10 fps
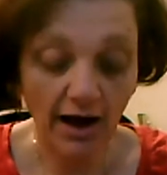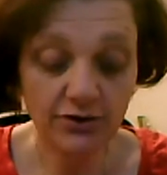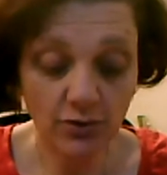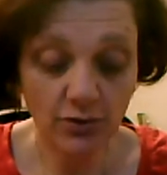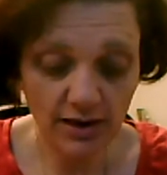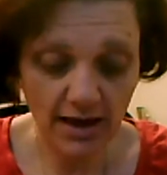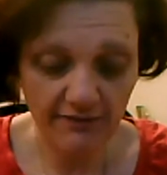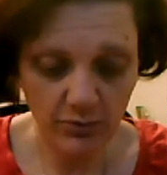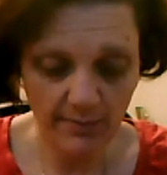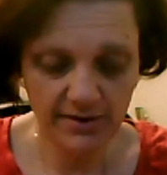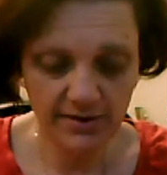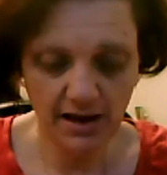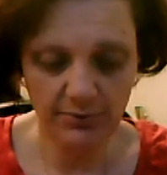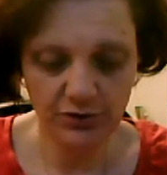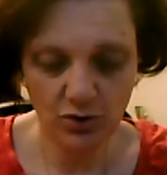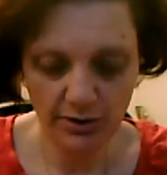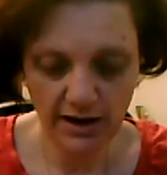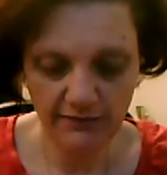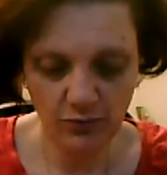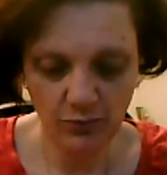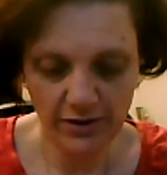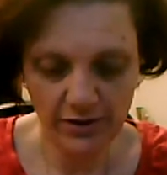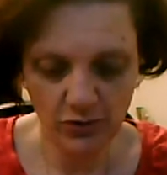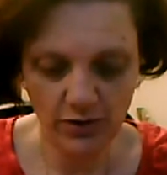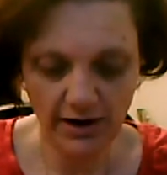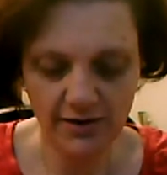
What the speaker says: I used to have a website, but nobody ever went to it,